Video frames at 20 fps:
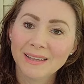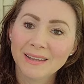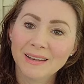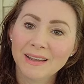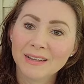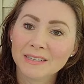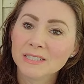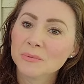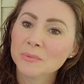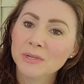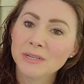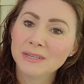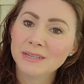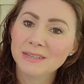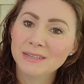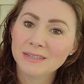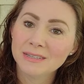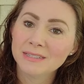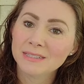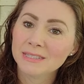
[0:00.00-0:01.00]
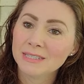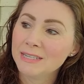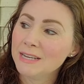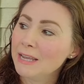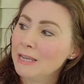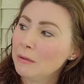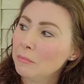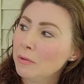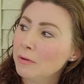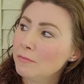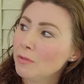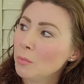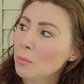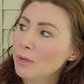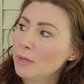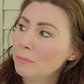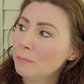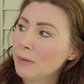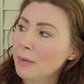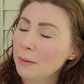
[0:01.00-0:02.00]
Next one is The Name of the
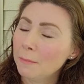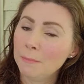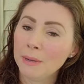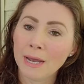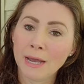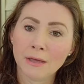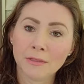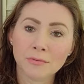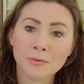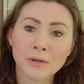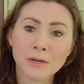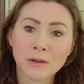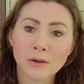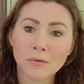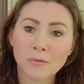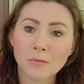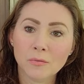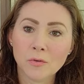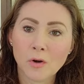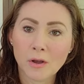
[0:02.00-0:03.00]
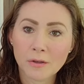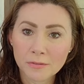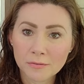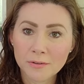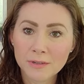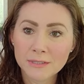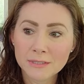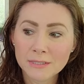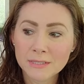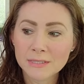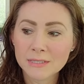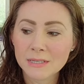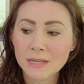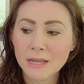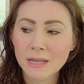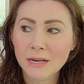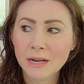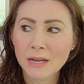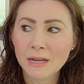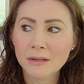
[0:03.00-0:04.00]
Wind by Patrick Rothfuss.
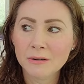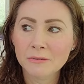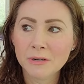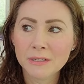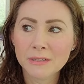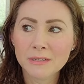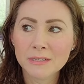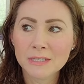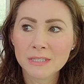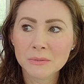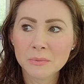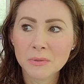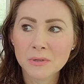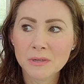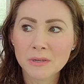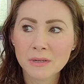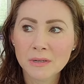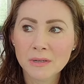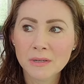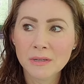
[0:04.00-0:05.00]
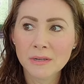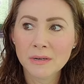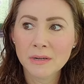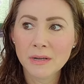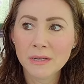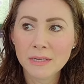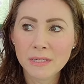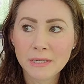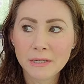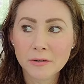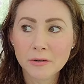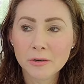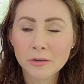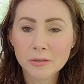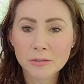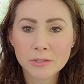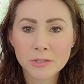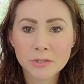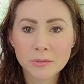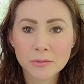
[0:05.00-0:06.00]
And I read this one a year
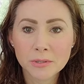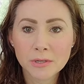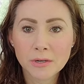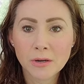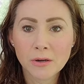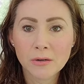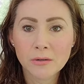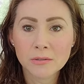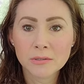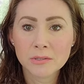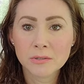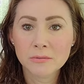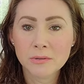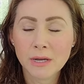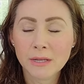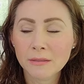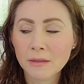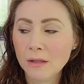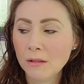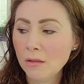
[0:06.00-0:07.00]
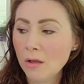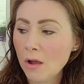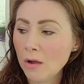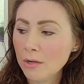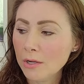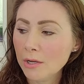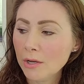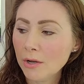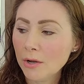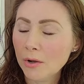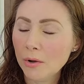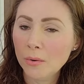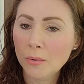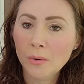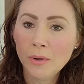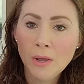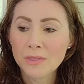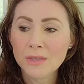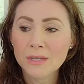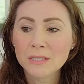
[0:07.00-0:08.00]
or two ago, so not that long
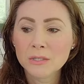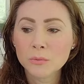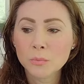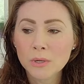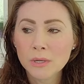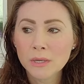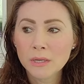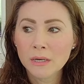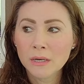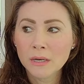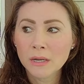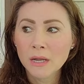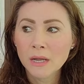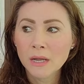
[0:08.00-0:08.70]
ago. This one